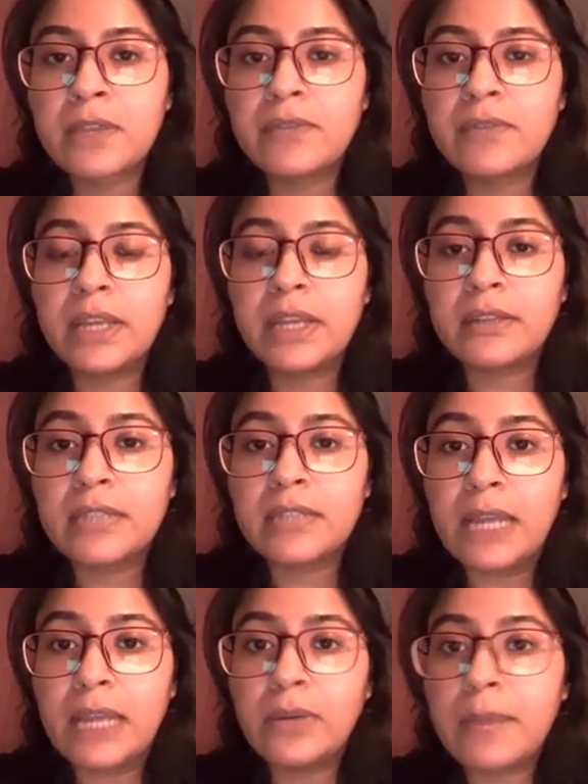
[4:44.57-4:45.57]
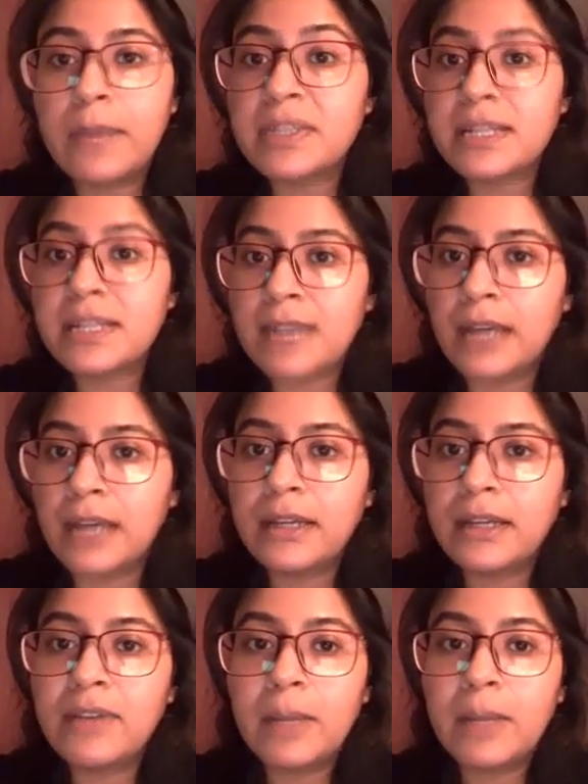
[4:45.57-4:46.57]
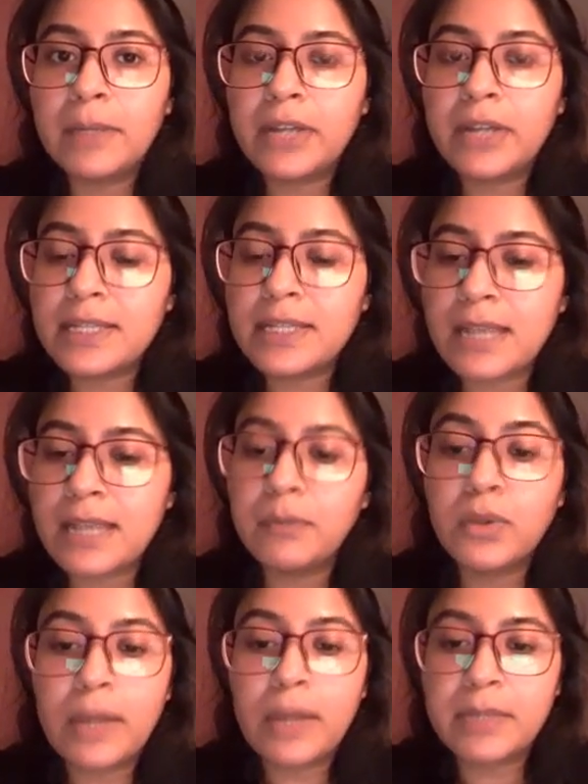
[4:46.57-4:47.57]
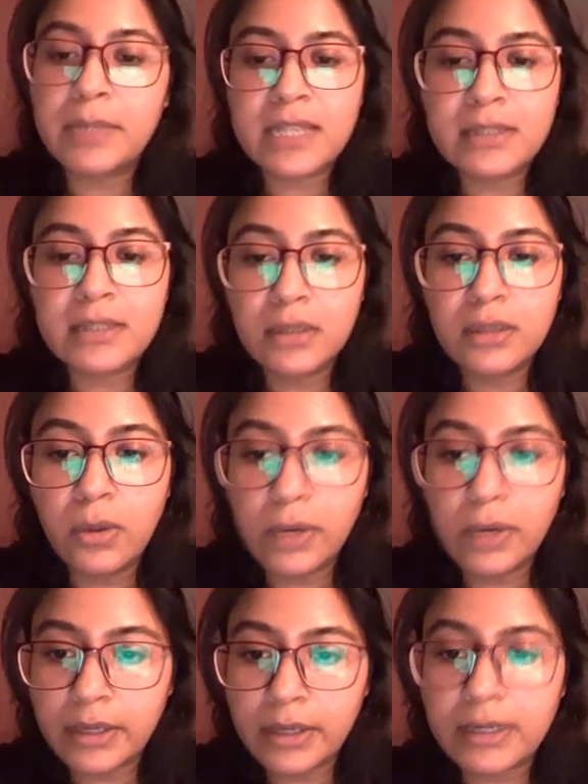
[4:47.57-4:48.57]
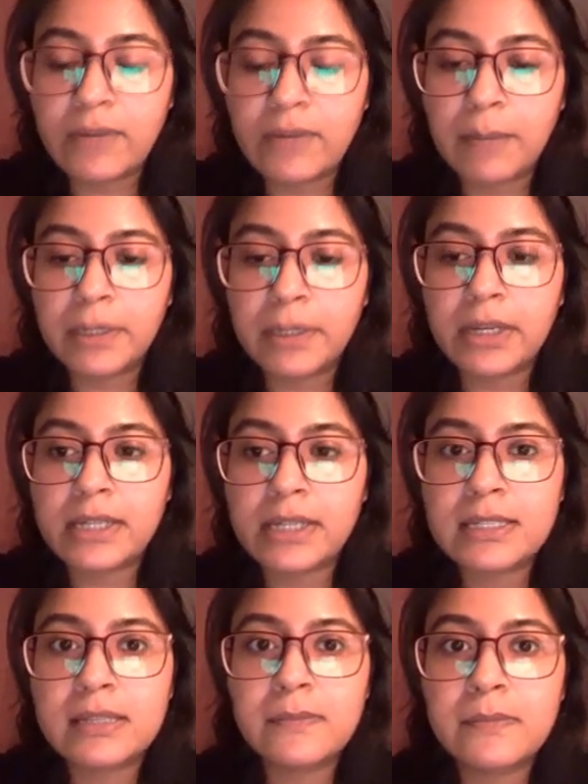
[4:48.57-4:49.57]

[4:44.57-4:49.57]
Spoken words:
where yellow represents higher development rates and blue represents lower development rates.